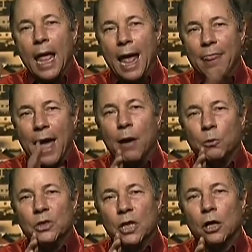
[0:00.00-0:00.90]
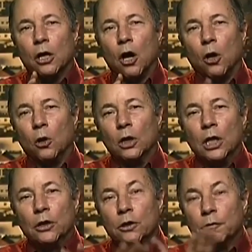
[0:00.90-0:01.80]
And that was our goal,
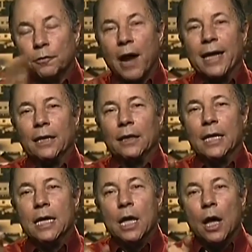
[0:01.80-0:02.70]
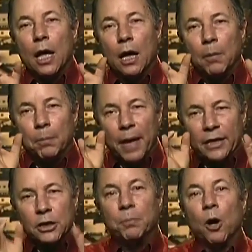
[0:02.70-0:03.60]
to frankly
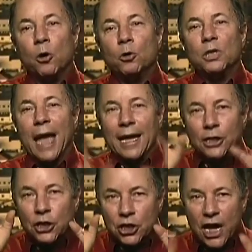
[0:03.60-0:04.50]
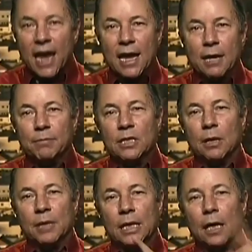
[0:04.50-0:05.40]
expose and shame
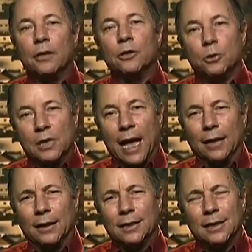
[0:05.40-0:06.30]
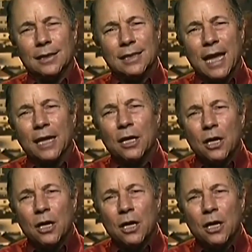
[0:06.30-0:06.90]
some of the other news outlets in saying,